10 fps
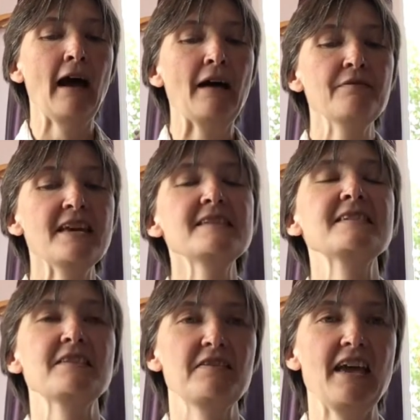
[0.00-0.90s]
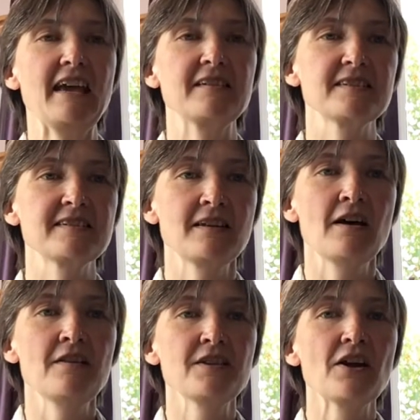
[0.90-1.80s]
And these are the things
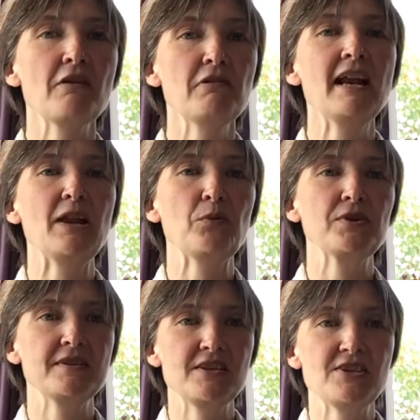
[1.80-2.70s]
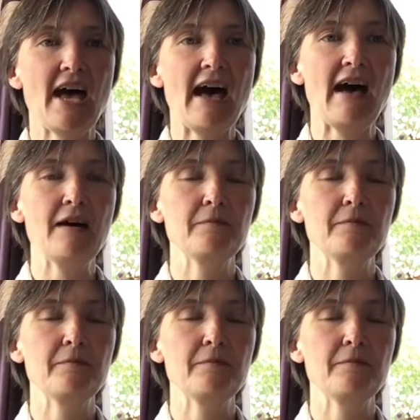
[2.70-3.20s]
that I really want to share.